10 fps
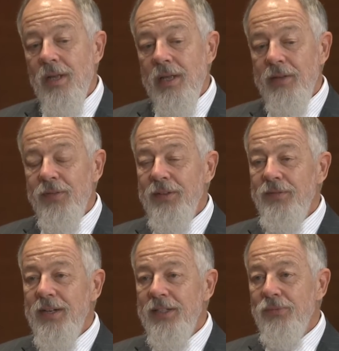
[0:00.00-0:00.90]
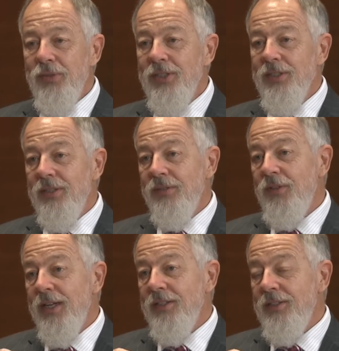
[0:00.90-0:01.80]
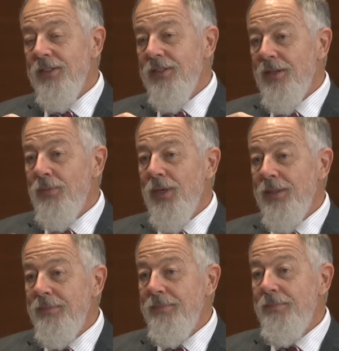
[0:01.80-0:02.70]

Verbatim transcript: If I find a risk that affects someone